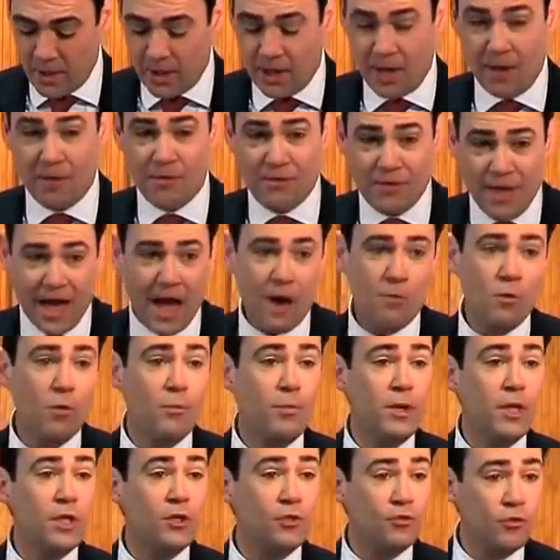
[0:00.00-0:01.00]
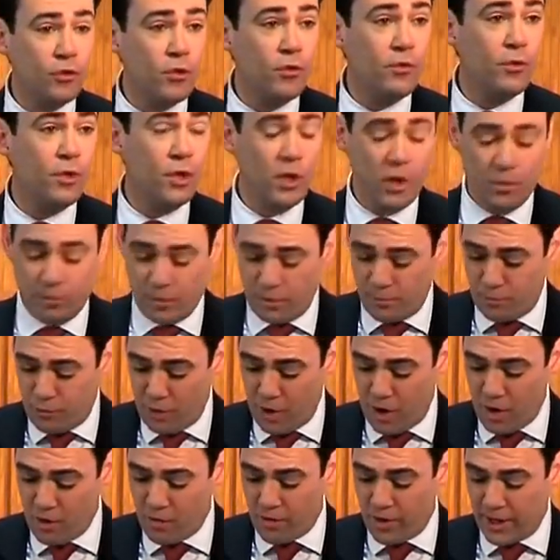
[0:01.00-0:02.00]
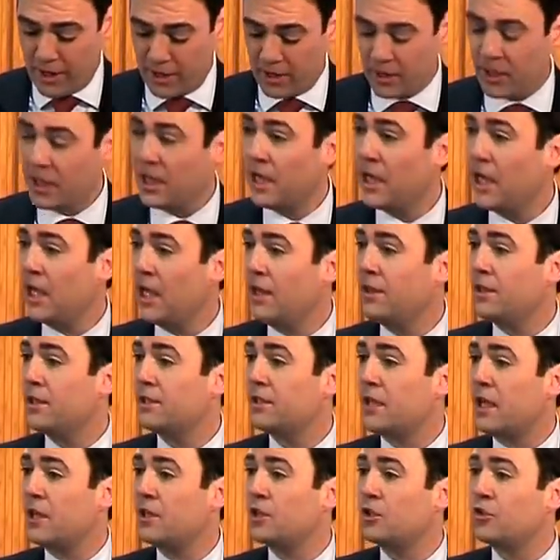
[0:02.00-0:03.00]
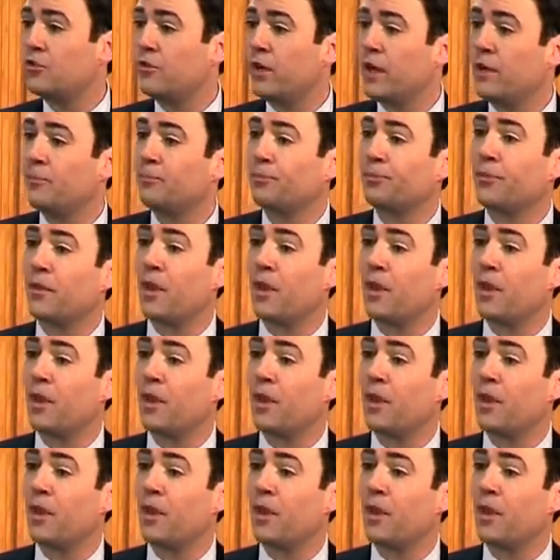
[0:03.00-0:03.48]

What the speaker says: Now that would be true human progress in the century